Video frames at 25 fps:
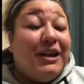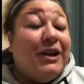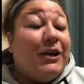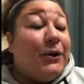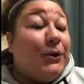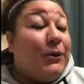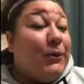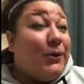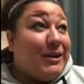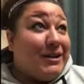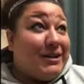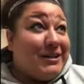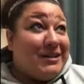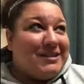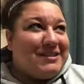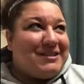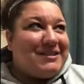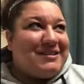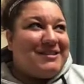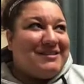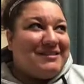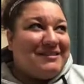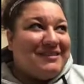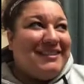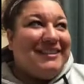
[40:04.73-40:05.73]
sport,
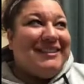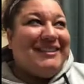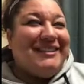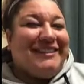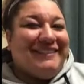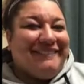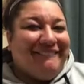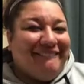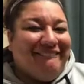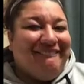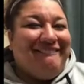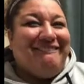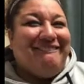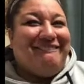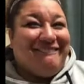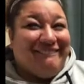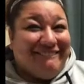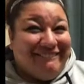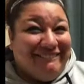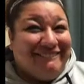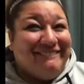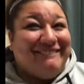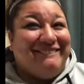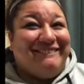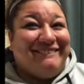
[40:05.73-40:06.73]
so it's
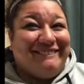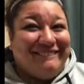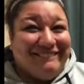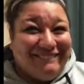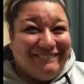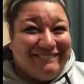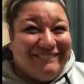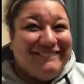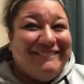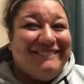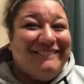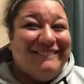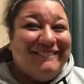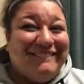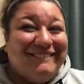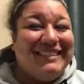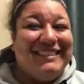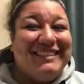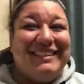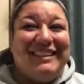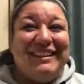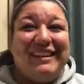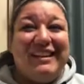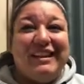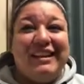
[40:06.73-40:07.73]
not cheating. It's
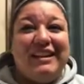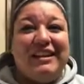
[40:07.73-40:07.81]
just